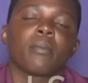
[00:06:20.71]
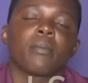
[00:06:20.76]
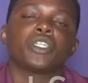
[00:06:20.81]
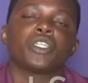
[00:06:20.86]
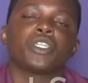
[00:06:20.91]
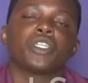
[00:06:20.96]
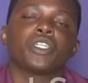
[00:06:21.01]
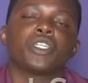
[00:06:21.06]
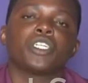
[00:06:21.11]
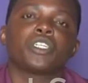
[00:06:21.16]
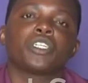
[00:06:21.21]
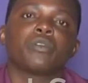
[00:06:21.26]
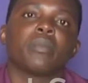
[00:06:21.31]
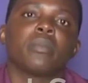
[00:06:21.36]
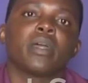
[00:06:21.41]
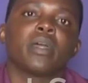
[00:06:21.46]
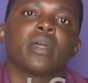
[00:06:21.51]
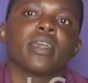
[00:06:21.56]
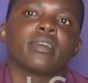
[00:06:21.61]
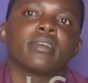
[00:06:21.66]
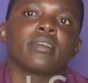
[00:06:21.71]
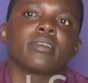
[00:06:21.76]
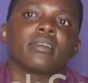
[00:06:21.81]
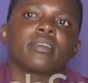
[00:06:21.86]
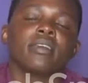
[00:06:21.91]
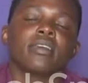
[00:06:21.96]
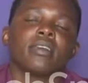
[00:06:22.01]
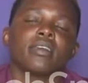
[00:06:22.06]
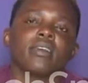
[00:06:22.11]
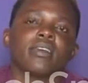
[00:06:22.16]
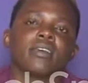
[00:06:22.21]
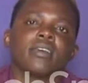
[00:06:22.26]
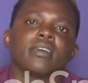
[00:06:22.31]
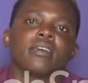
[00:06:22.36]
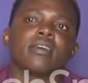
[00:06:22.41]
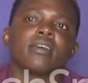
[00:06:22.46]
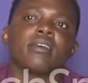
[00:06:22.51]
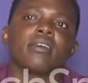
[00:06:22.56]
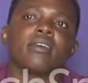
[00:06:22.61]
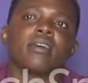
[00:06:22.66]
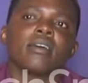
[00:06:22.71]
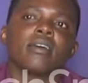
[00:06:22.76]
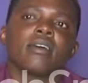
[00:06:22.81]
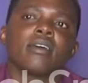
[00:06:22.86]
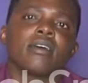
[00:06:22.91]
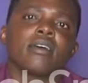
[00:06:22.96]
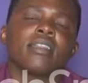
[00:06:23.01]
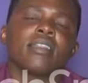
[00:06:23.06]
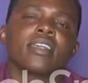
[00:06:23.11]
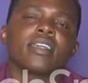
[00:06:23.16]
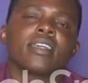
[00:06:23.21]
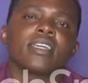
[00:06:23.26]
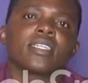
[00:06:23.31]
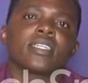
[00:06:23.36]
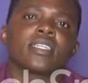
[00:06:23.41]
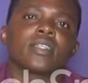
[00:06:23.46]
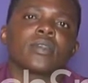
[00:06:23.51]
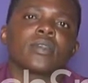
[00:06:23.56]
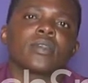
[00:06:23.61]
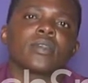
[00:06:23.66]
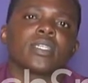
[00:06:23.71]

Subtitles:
pushed by the society,